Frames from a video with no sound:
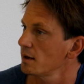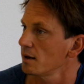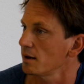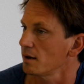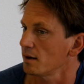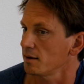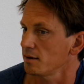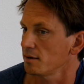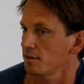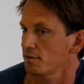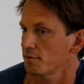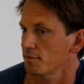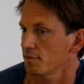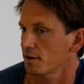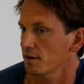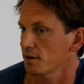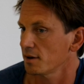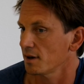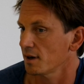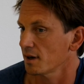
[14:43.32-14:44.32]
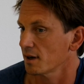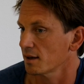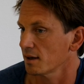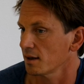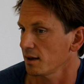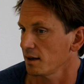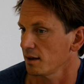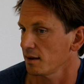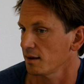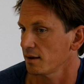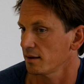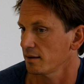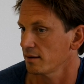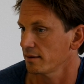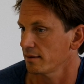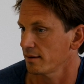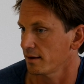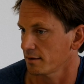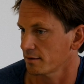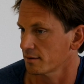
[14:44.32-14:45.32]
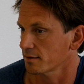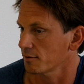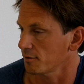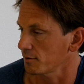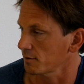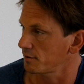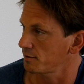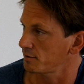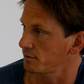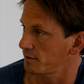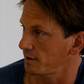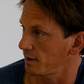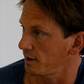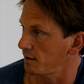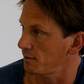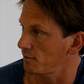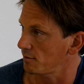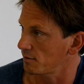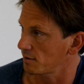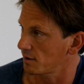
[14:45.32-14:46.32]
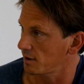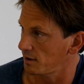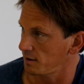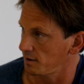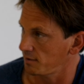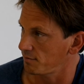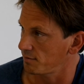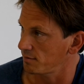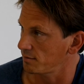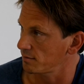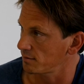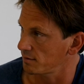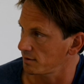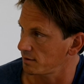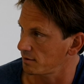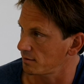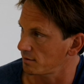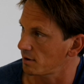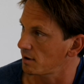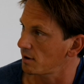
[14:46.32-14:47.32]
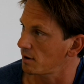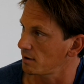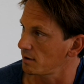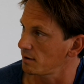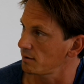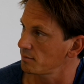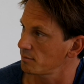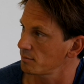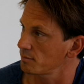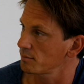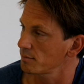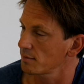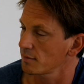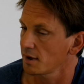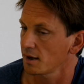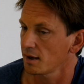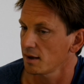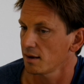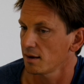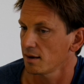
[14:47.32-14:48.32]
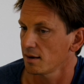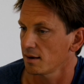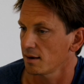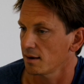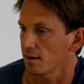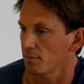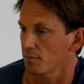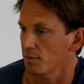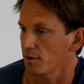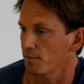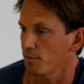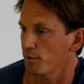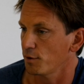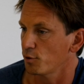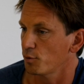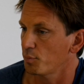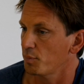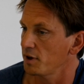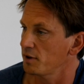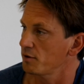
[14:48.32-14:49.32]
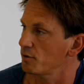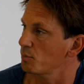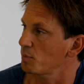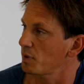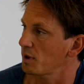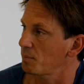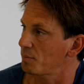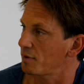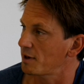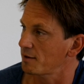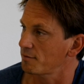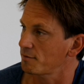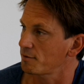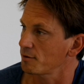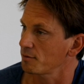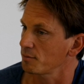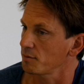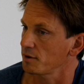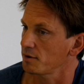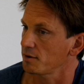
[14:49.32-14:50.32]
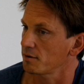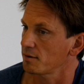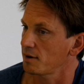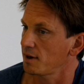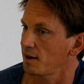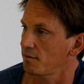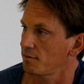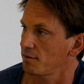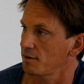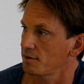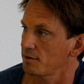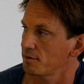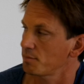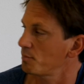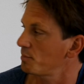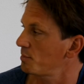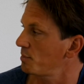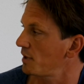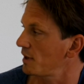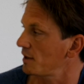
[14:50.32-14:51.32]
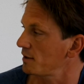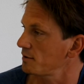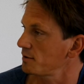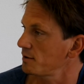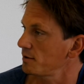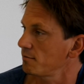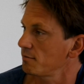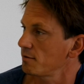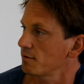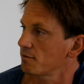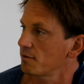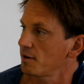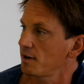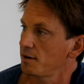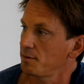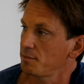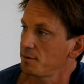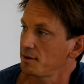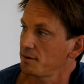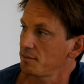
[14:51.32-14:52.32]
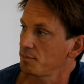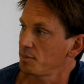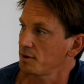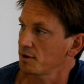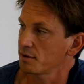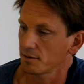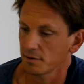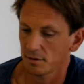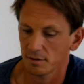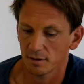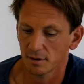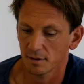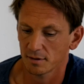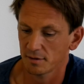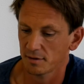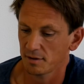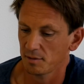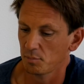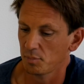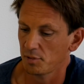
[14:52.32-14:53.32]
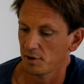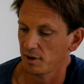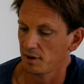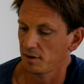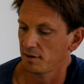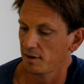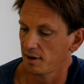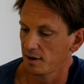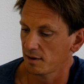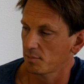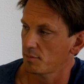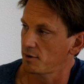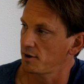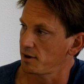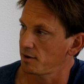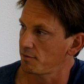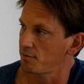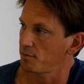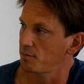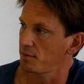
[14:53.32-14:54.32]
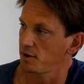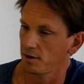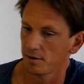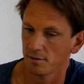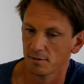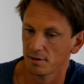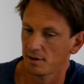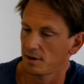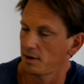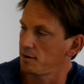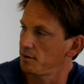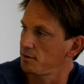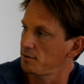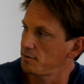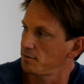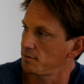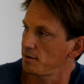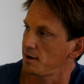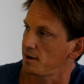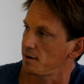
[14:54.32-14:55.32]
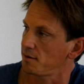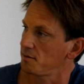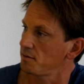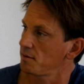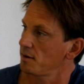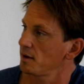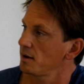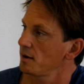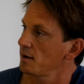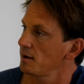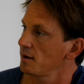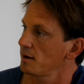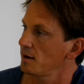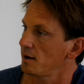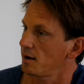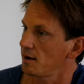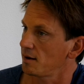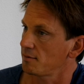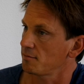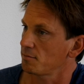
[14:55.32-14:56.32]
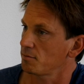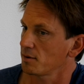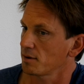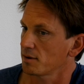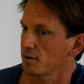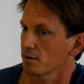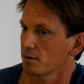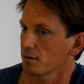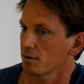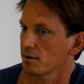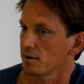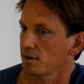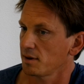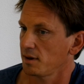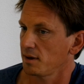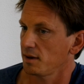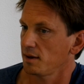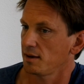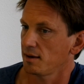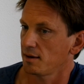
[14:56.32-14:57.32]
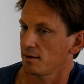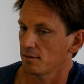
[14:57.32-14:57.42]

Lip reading: And it is very likely that that's going to stay or get even, you know, harder. If you're a P2P platform, you don't have this balance sheet requirement because you can simply take money from here and lend it to there. And with all the,